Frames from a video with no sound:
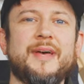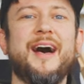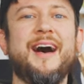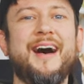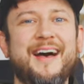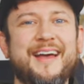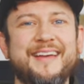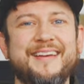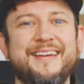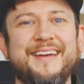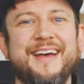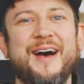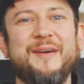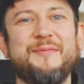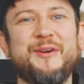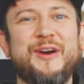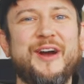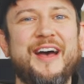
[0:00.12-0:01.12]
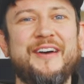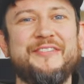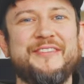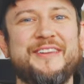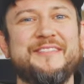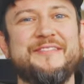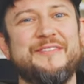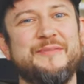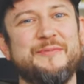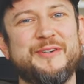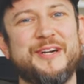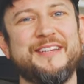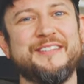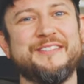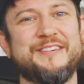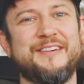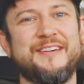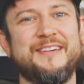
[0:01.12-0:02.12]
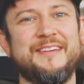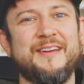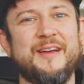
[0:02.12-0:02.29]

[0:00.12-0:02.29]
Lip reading: Hi, I'm Grafton from Trezor.